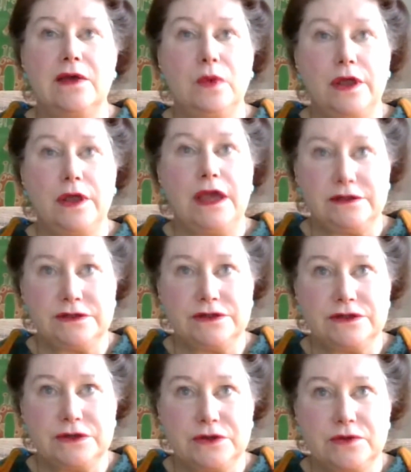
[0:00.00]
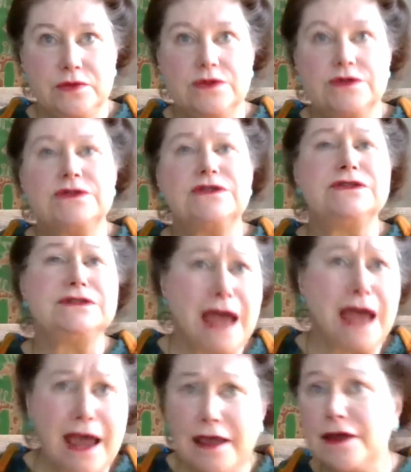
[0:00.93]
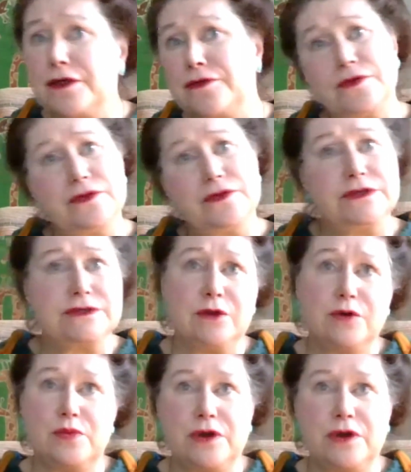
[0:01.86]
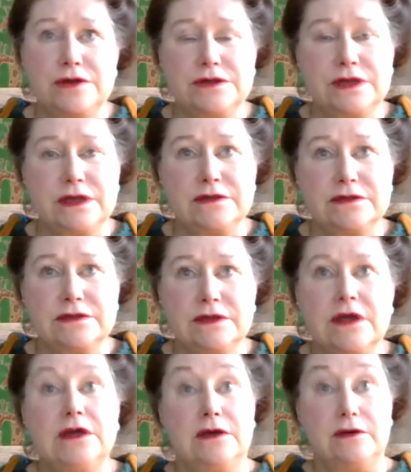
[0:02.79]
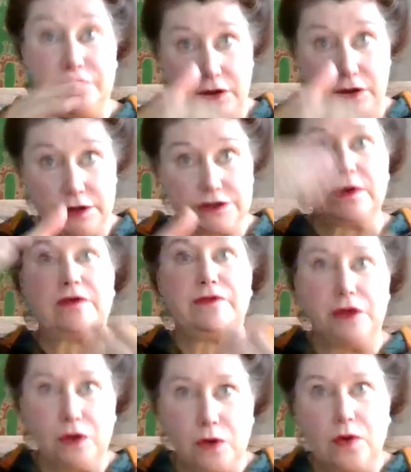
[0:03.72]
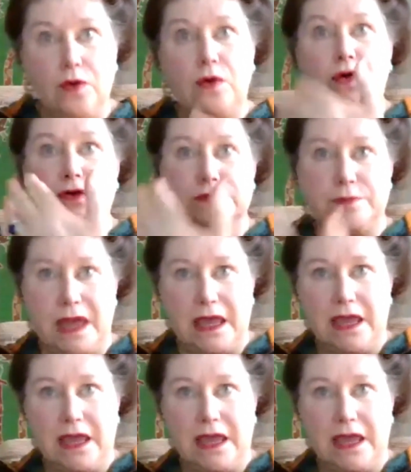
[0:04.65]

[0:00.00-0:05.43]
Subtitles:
And what you had to do was stagger through this long process of going to every court,